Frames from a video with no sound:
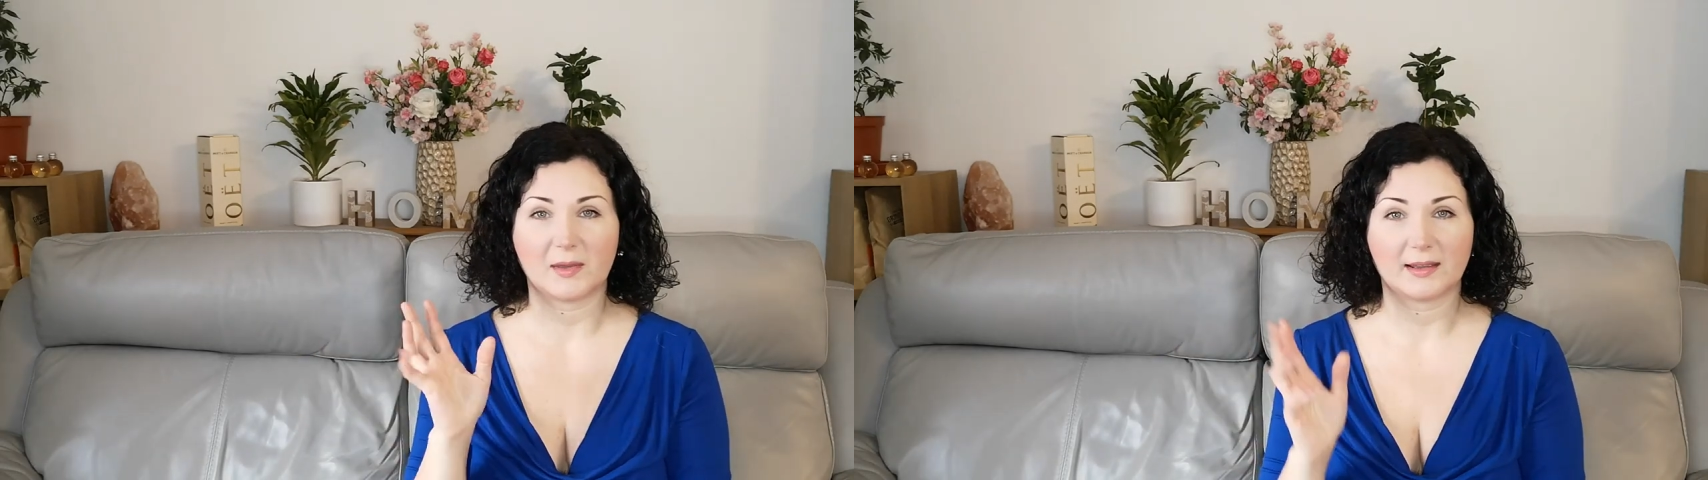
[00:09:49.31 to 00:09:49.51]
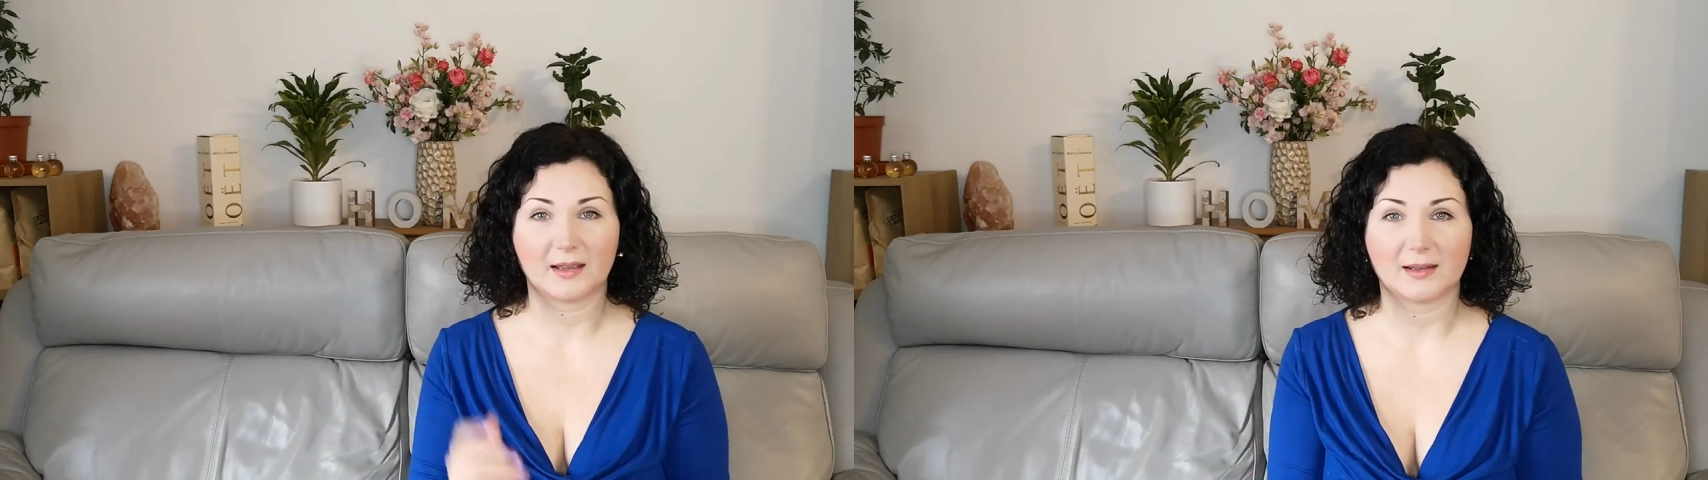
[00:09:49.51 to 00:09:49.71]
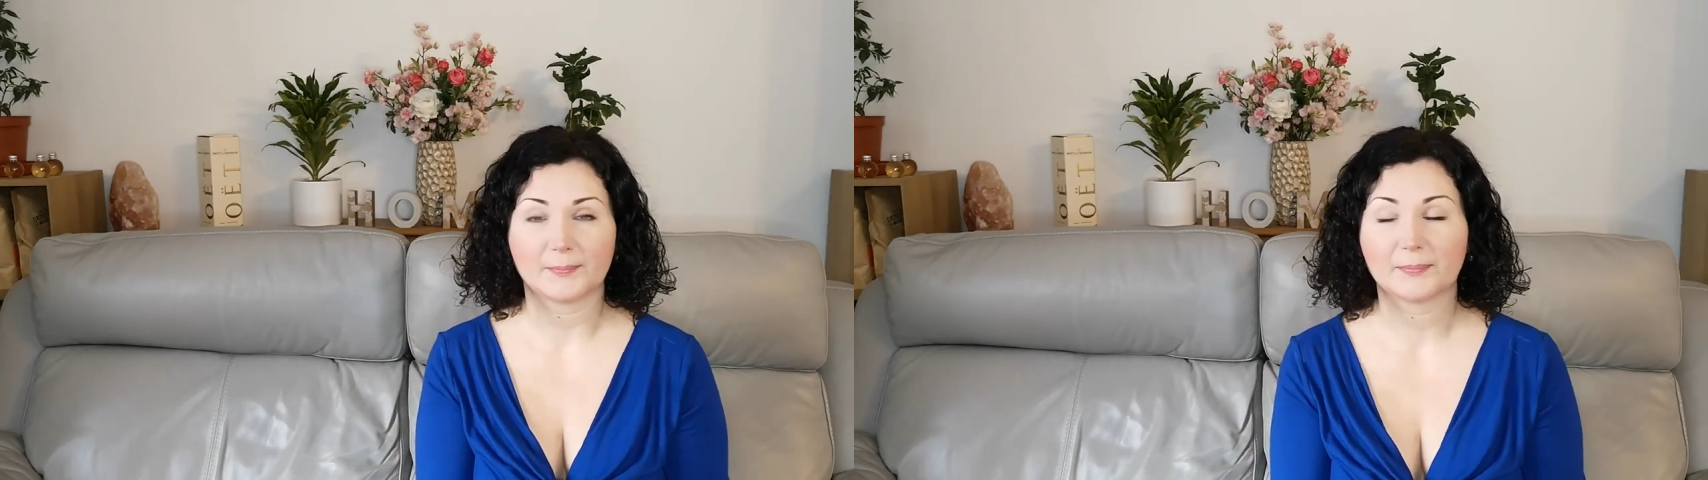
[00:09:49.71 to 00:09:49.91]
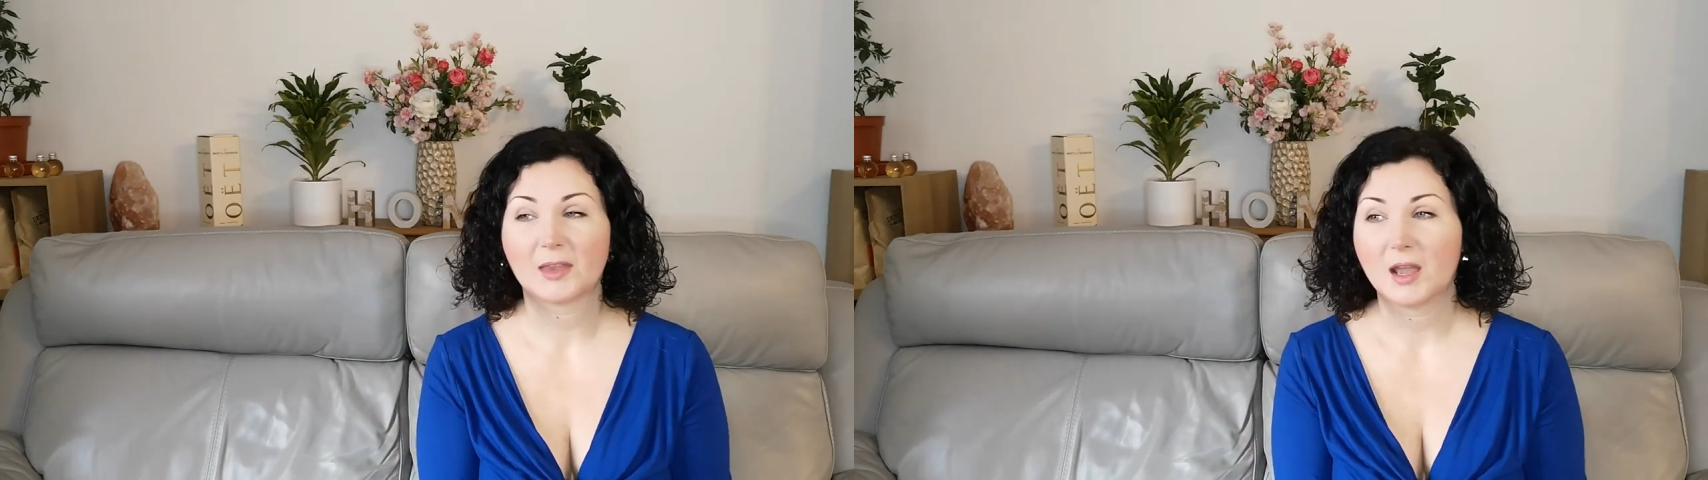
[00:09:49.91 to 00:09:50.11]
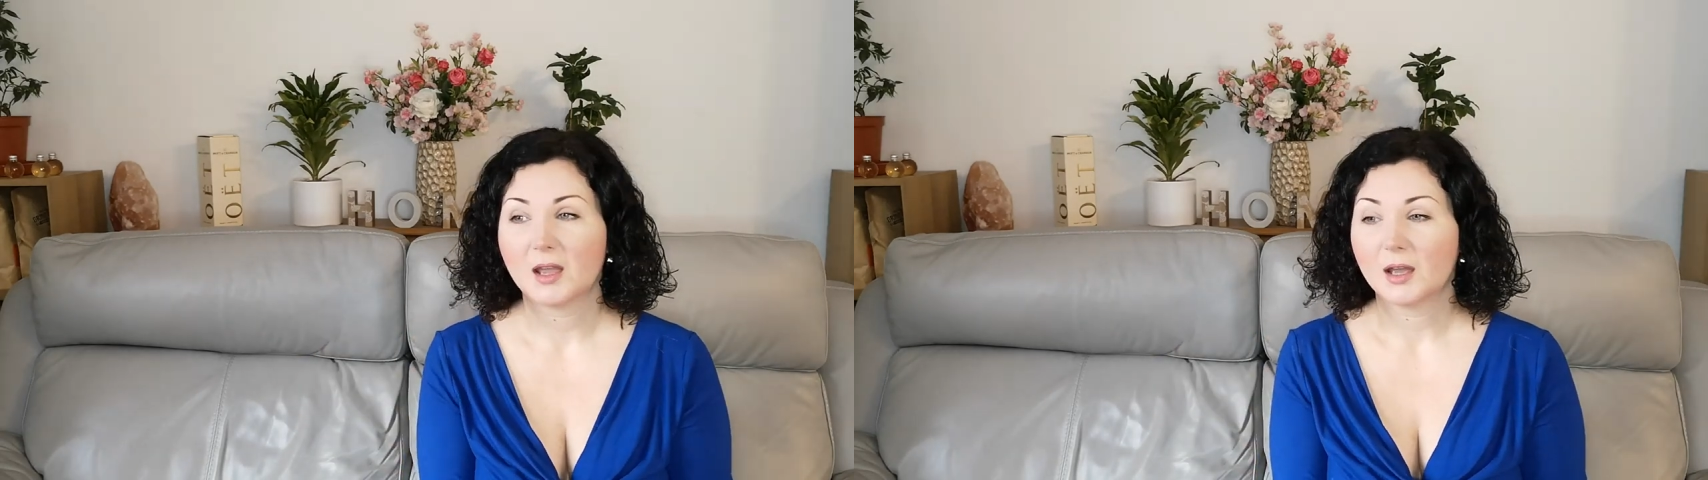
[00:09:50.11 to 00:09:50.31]
make it.
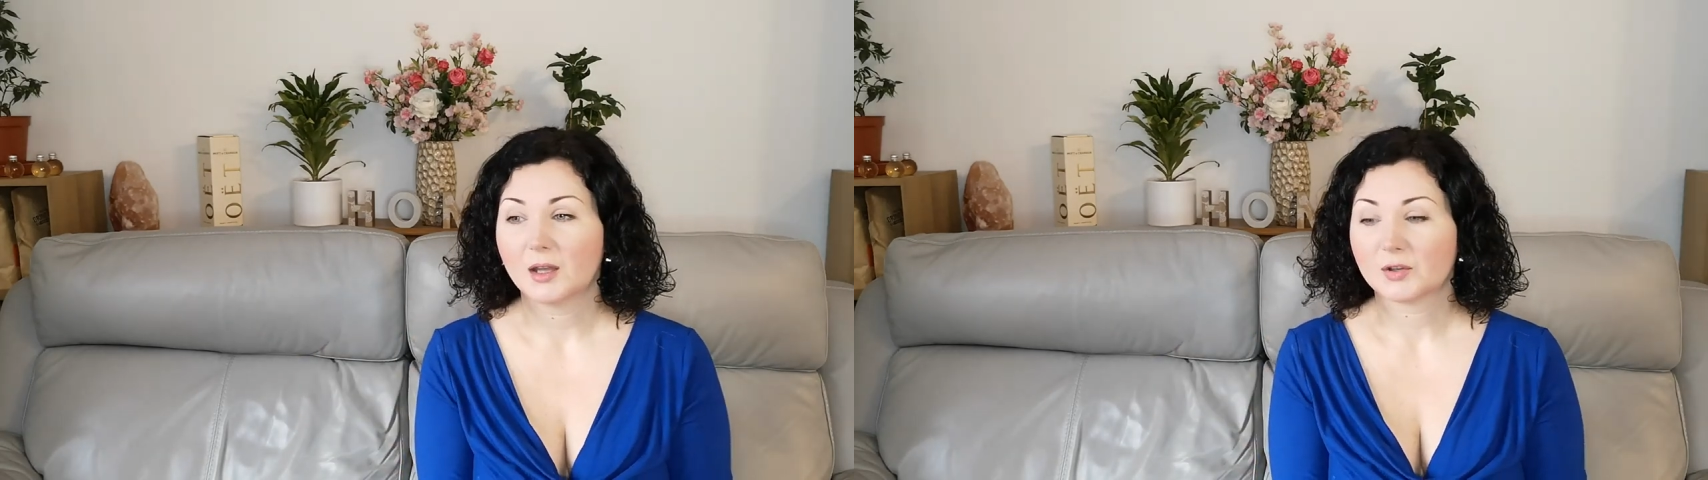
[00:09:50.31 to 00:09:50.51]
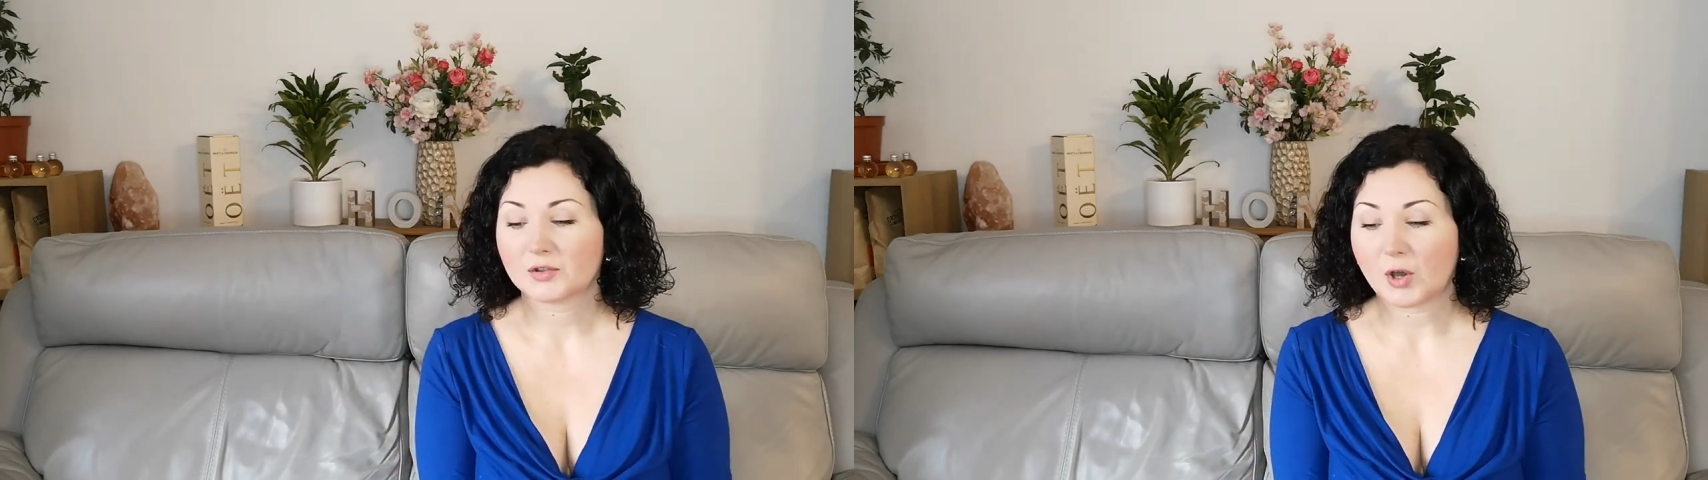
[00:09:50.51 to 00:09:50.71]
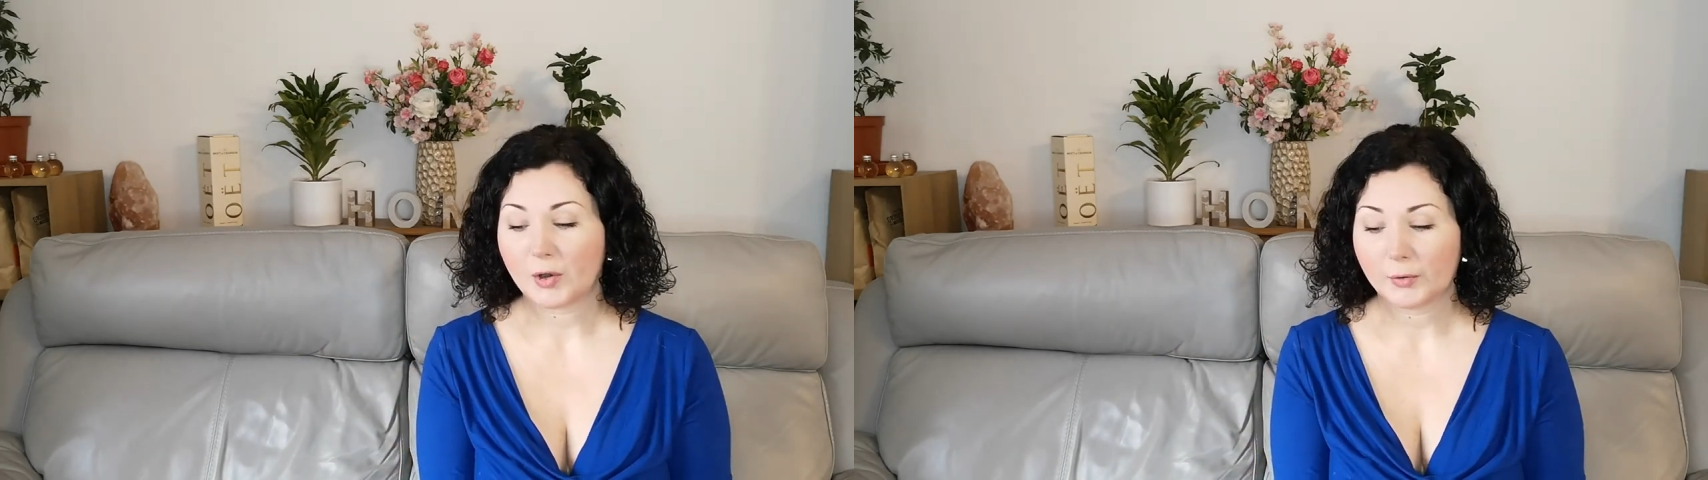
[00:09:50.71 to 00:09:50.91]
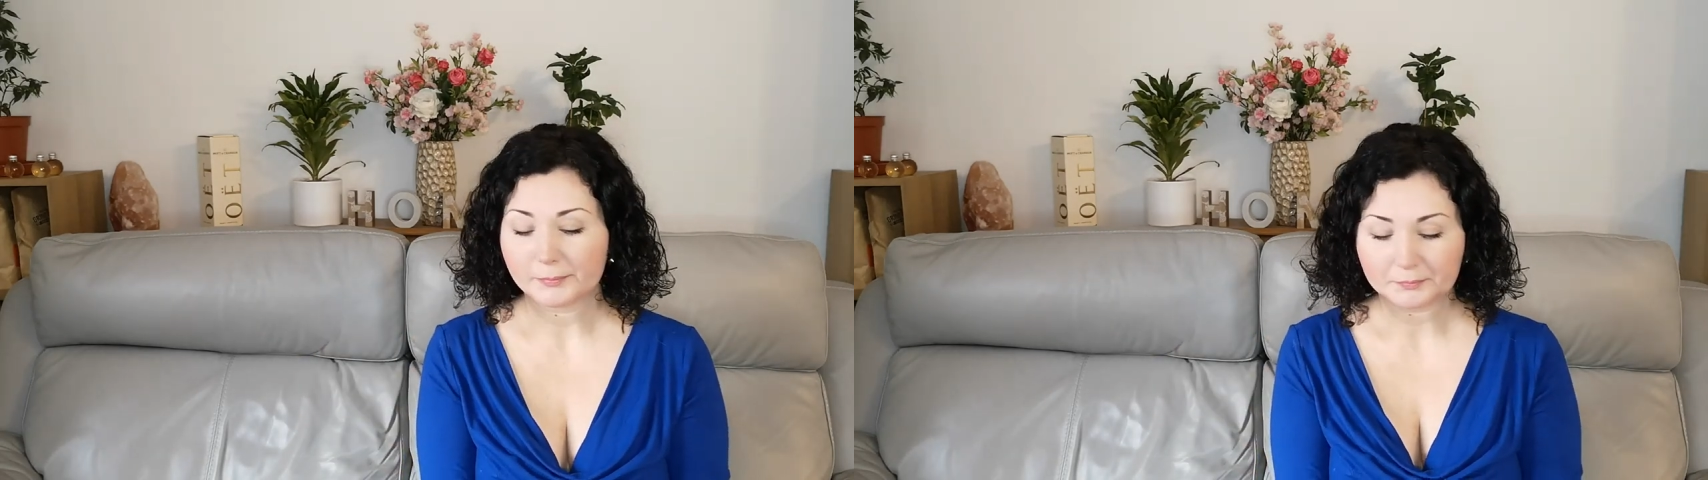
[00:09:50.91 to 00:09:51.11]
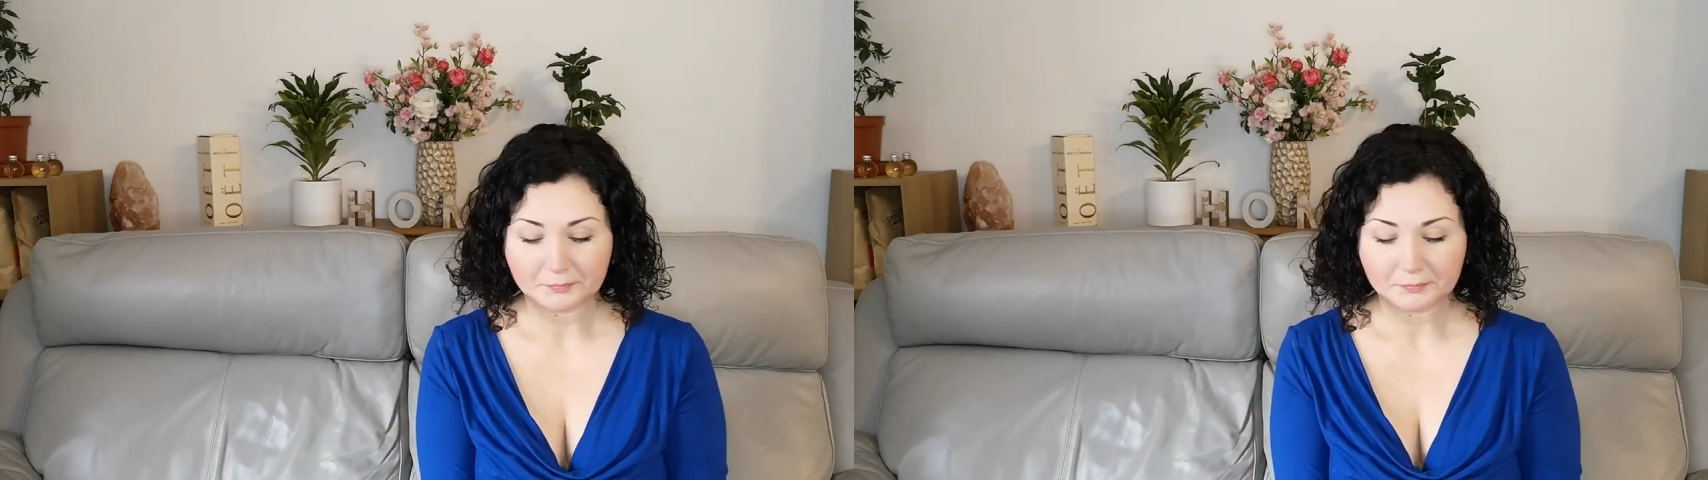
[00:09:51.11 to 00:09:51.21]
So